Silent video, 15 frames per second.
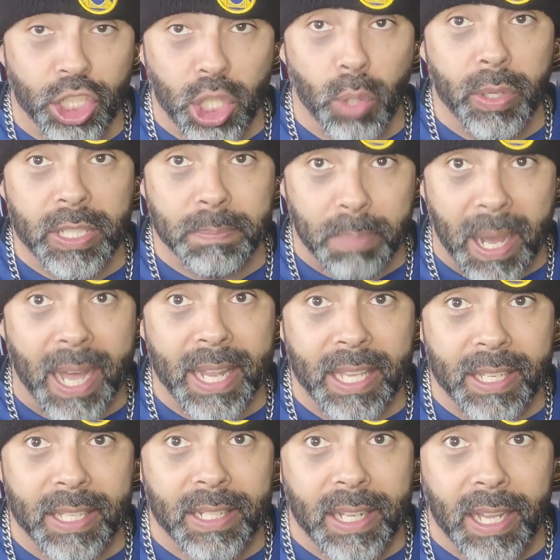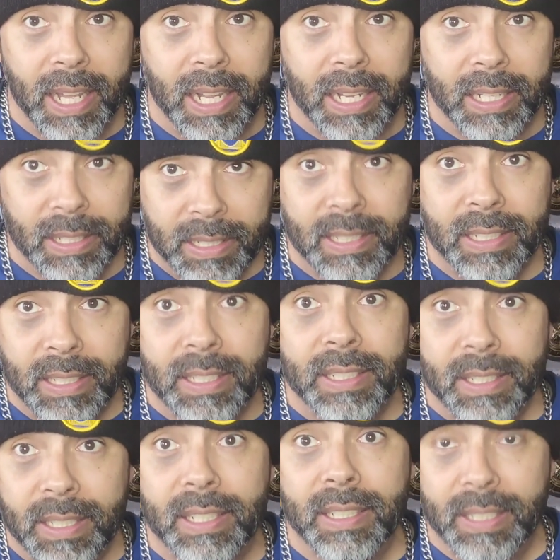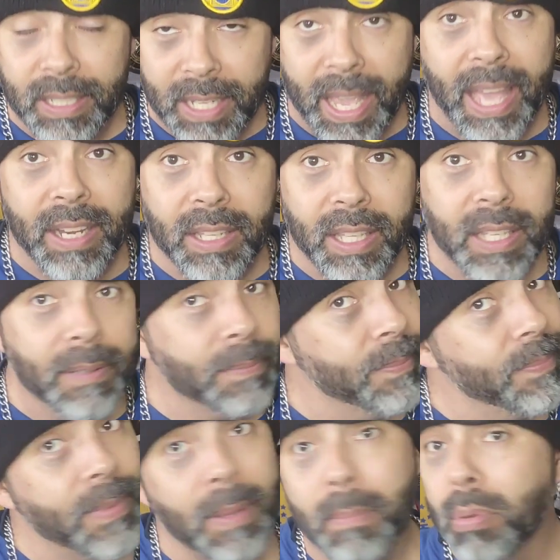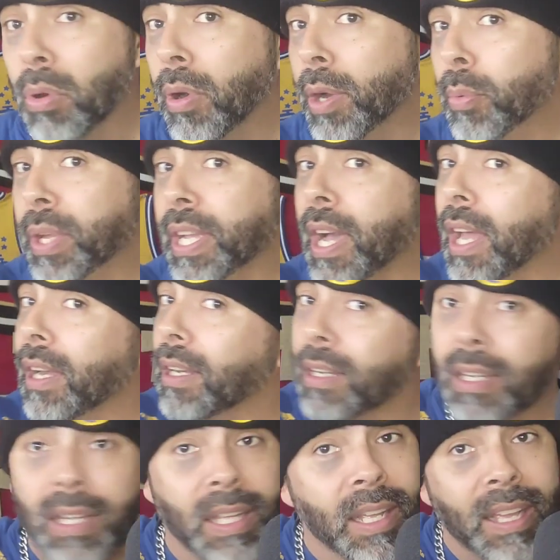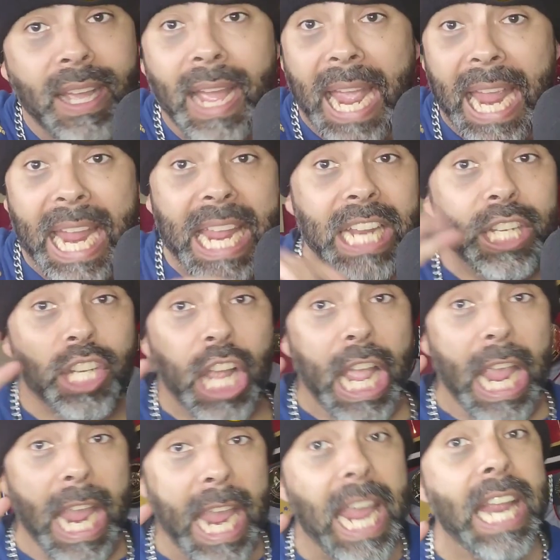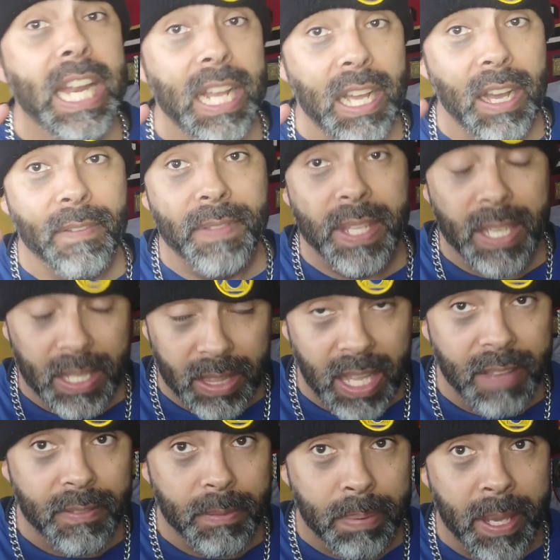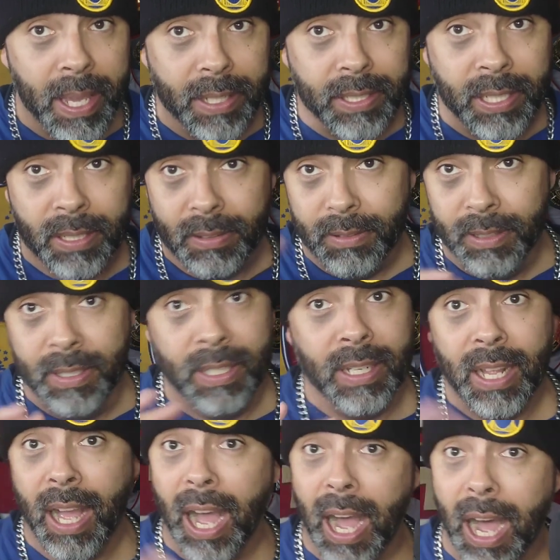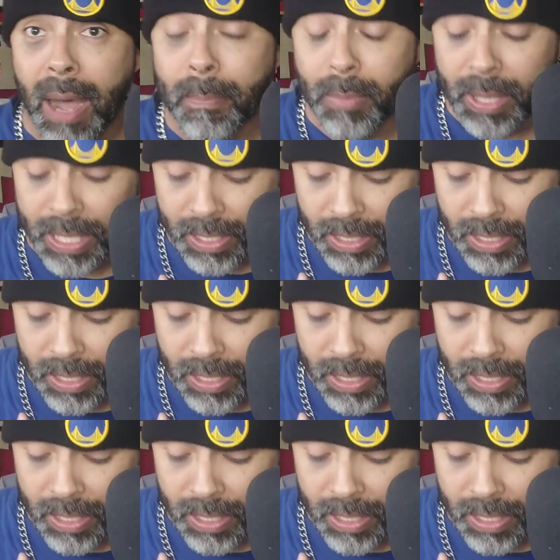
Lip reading: show his body can handle it, boy, we got 8 of the 11 picks. I'm really